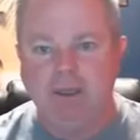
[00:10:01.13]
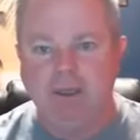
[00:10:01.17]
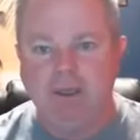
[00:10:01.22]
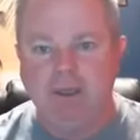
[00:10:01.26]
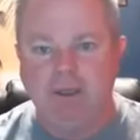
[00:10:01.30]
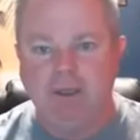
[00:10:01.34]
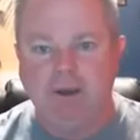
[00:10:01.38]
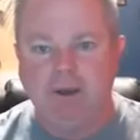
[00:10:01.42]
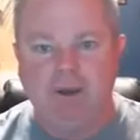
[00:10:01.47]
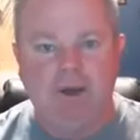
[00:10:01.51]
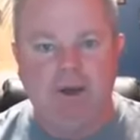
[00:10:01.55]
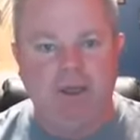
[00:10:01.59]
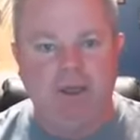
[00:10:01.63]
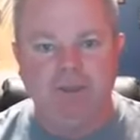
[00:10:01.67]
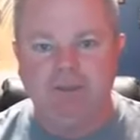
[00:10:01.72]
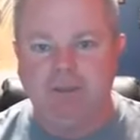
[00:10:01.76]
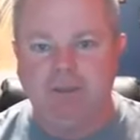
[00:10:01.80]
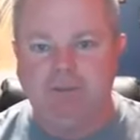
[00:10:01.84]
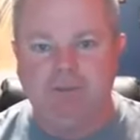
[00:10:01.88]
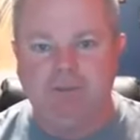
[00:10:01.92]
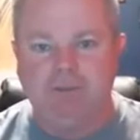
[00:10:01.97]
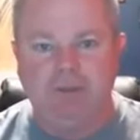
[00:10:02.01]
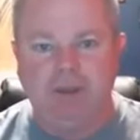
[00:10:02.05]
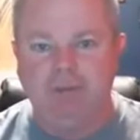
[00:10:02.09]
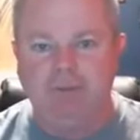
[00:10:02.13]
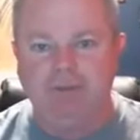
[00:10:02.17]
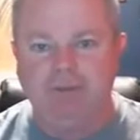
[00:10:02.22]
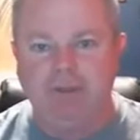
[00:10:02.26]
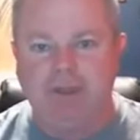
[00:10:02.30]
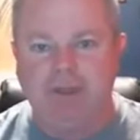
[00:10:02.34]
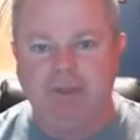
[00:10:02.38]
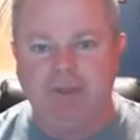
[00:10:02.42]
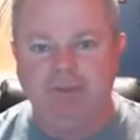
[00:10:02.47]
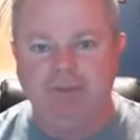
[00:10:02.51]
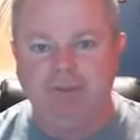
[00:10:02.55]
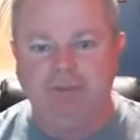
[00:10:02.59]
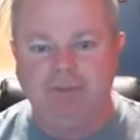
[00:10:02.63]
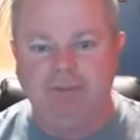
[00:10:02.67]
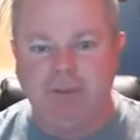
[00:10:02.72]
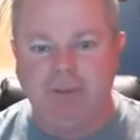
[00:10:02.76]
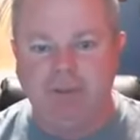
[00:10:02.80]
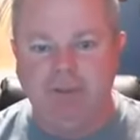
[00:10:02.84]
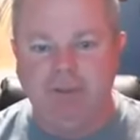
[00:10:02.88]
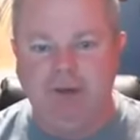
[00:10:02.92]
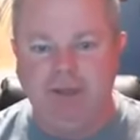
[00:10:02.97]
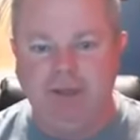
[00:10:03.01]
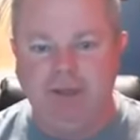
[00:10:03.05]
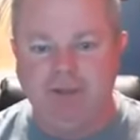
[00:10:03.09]
Awesome, awesome. So
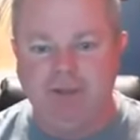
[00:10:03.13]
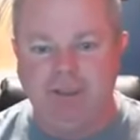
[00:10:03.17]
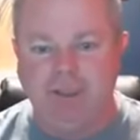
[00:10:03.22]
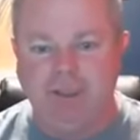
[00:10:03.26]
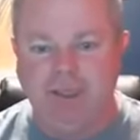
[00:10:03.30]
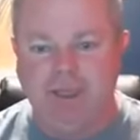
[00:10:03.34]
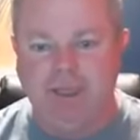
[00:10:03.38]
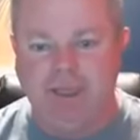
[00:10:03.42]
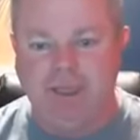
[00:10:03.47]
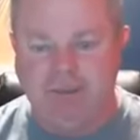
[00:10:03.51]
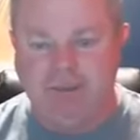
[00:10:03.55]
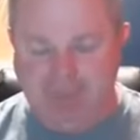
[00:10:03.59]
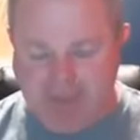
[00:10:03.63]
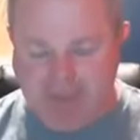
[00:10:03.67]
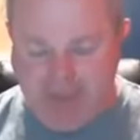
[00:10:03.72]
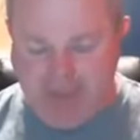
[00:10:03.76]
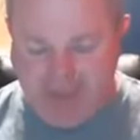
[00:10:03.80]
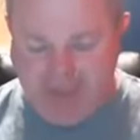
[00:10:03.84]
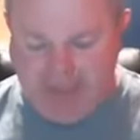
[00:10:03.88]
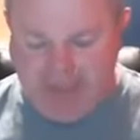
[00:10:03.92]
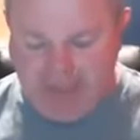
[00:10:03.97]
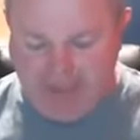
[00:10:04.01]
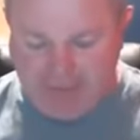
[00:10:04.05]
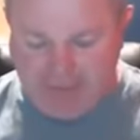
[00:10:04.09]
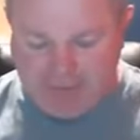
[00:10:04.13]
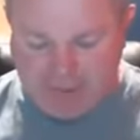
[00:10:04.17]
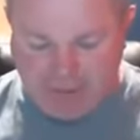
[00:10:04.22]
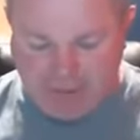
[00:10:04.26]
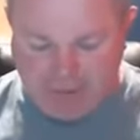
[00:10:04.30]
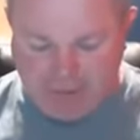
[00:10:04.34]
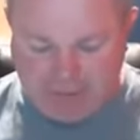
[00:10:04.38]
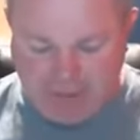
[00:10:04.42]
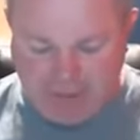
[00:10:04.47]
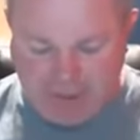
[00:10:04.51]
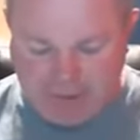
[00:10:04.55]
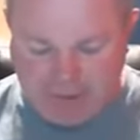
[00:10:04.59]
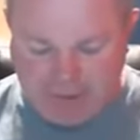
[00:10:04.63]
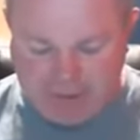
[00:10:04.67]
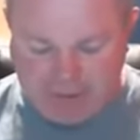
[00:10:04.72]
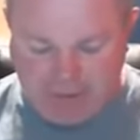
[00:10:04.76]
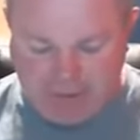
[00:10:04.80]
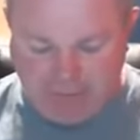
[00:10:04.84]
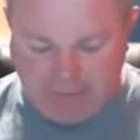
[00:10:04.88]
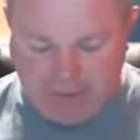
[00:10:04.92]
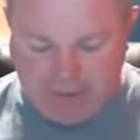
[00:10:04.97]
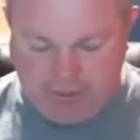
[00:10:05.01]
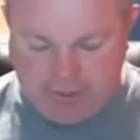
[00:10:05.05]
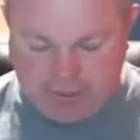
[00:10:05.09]
you're actually so to
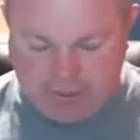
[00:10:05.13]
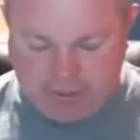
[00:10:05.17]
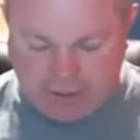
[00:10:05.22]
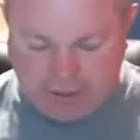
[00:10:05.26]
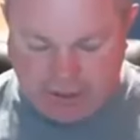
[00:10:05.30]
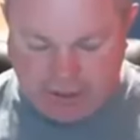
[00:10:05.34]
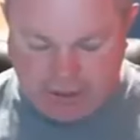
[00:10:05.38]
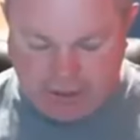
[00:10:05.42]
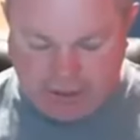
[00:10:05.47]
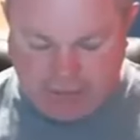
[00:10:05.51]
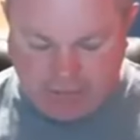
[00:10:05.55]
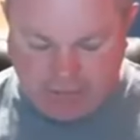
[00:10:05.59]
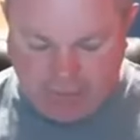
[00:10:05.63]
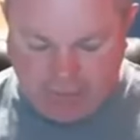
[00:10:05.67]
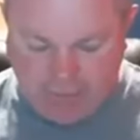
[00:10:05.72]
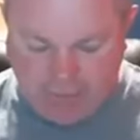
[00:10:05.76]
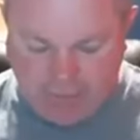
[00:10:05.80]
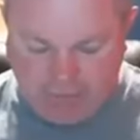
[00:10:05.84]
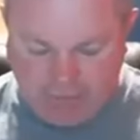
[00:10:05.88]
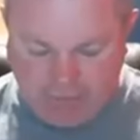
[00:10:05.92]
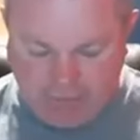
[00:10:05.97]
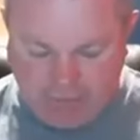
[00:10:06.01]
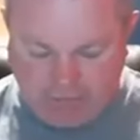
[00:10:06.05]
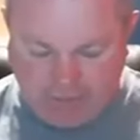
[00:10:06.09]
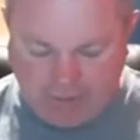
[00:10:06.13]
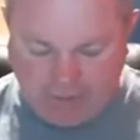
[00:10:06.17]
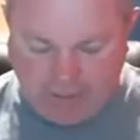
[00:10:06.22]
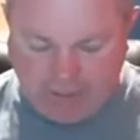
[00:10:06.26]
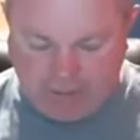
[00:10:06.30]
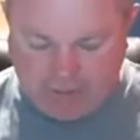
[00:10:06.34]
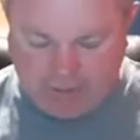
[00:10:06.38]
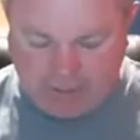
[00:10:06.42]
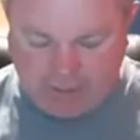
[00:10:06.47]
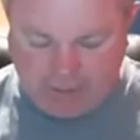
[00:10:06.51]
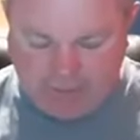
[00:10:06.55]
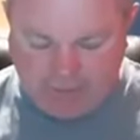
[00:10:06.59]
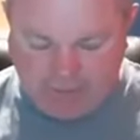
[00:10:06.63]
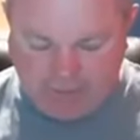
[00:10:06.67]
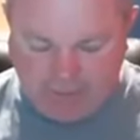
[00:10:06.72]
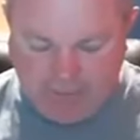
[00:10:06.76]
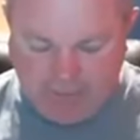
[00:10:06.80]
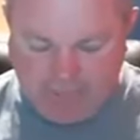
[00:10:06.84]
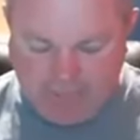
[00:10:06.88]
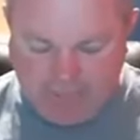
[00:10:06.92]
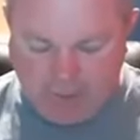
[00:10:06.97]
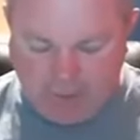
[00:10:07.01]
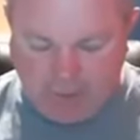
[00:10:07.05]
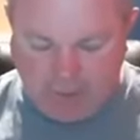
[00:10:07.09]
actually reach over 1,000
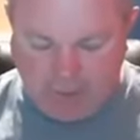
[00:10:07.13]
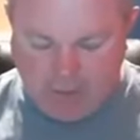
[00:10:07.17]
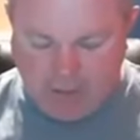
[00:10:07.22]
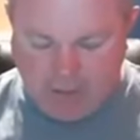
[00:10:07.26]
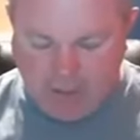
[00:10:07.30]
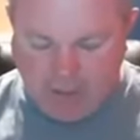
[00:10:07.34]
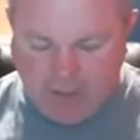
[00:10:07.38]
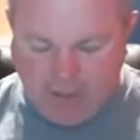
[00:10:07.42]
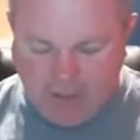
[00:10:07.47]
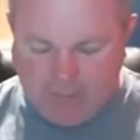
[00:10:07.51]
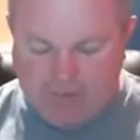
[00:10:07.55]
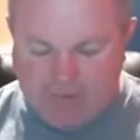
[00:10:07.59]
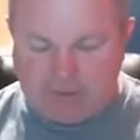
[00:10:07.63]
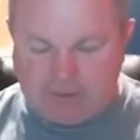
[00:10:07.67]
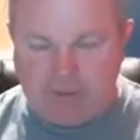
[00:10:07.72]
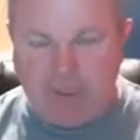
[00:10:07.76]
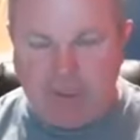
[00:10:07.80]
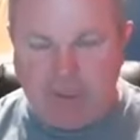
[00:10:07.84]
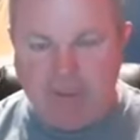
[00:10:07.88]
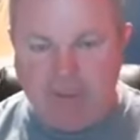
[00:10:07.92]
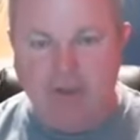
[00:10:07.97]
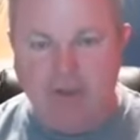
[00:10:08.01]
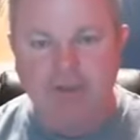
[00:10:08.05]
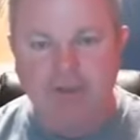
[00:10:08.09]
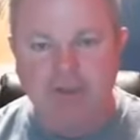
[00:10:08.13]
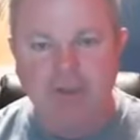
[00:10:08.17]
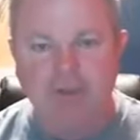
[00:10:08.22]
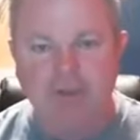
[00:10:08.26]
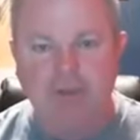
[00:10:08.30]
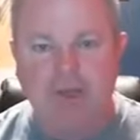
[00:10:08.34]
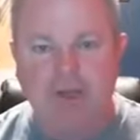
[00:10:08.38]
people, How much did that cost you?